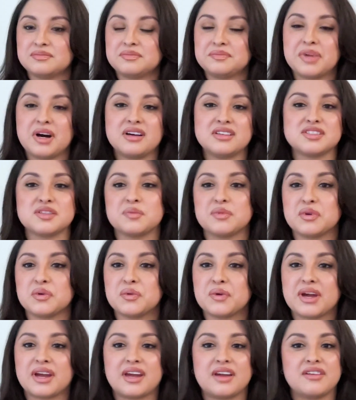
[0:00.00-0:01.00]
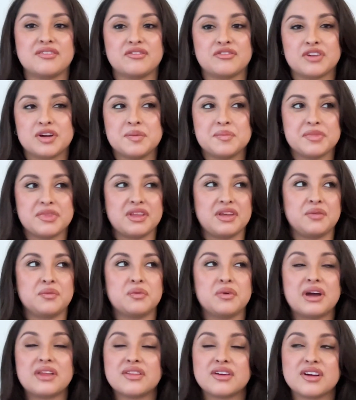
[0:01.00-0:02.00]
possible way, from the
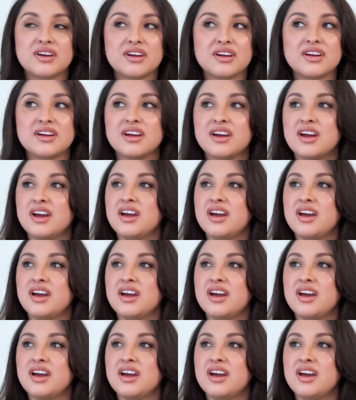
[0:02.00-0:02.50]
weather,